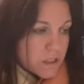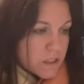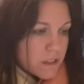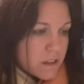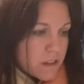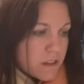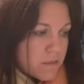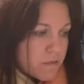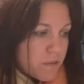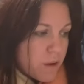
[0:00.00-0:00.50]
And
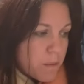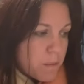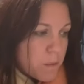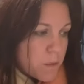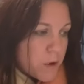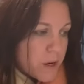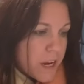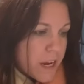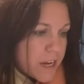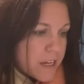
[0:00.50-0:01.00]
then
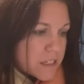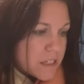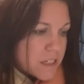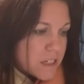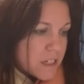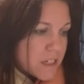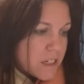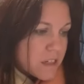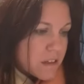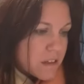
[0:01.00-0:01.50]
February
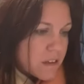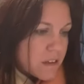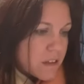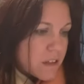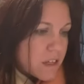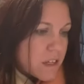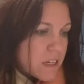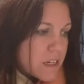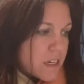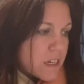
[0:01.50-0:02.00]
18th,
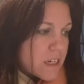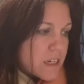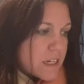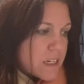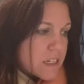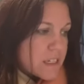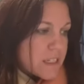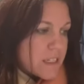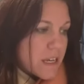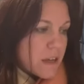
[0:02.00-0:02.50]

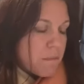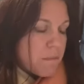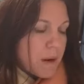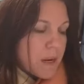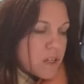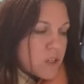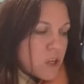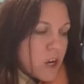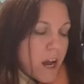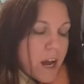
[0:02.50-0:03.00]
he said, my
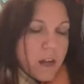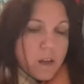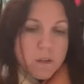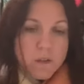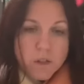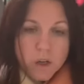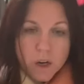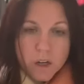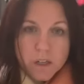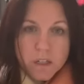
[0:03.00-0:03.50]
child,
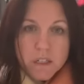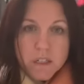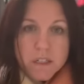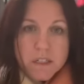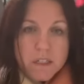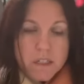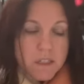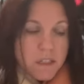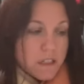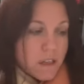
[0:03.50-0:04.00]

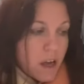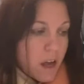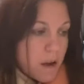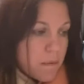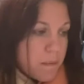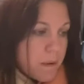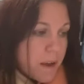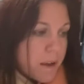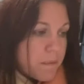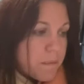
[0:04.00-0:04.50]
darkness is
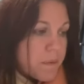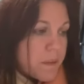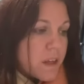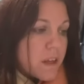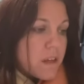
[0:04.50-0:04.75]
coming.